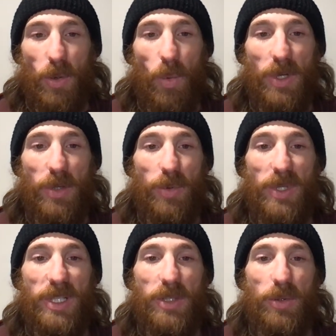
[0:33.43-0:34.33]
One of the
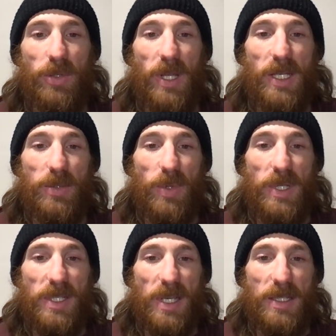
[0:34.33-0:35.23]
really cool things with
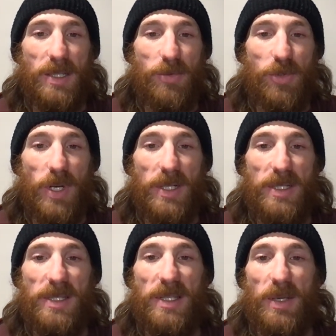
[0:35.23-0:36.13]
these custom
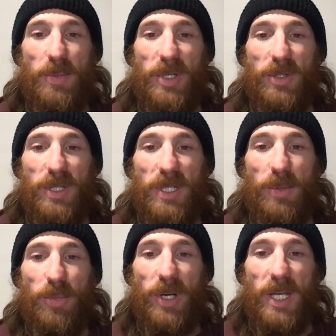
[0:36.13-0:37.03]
trucks is the ability
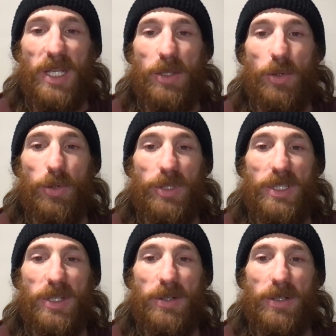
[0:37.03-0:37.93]
to bring in cool
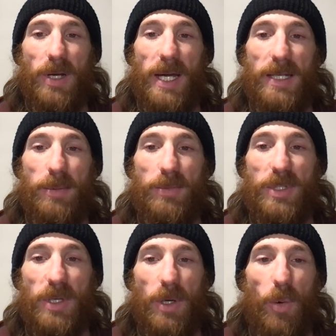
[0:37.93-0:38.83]
interior
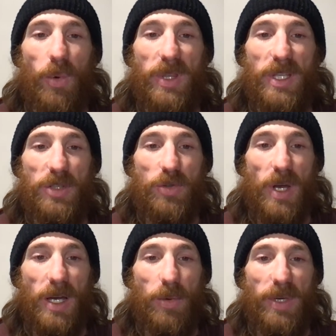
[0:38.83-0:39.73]
items. With this
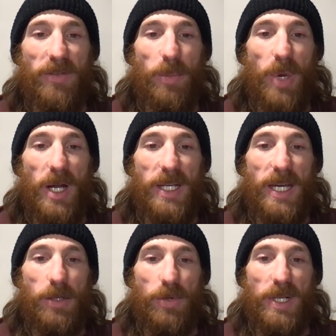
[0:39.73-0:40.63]
truck, we have a
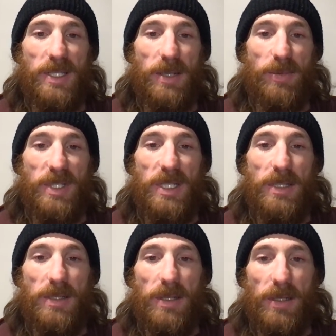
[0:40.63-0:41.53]
Pontiac Trans Am
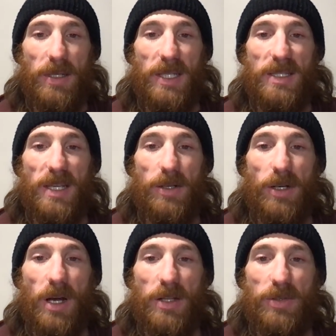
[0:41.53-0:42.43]
seats and center
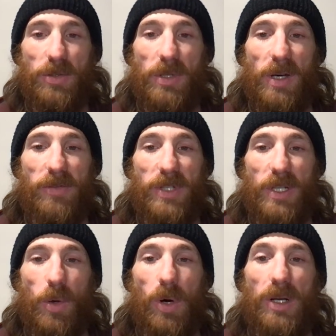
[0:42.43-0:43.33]
console covered
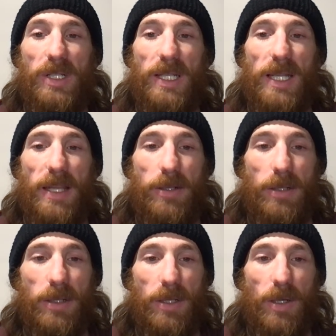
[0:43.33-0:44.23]
in quality
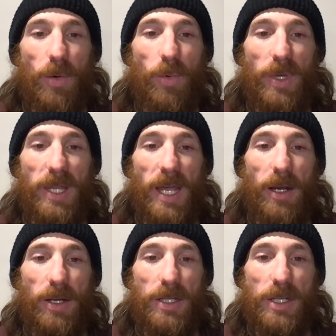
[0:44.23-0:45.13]
leather with
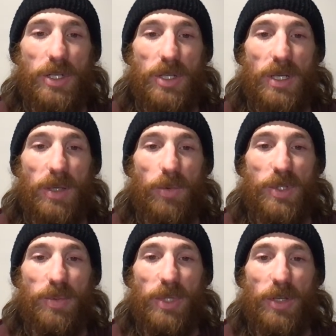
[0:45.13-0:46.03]
air conditioning,
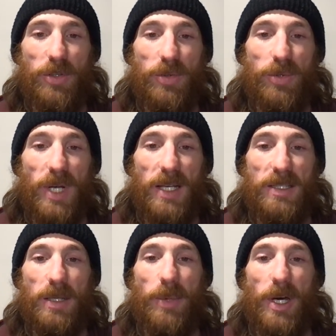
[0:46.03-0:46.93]
which blows through
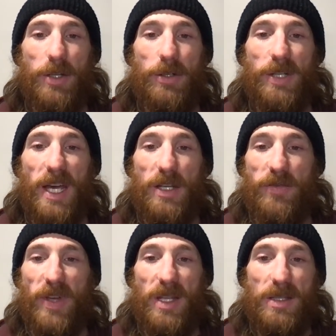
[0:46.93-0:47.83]
custom under dash
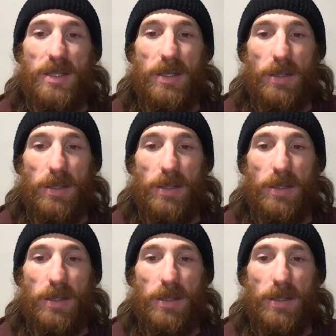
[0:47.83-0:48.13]
vents.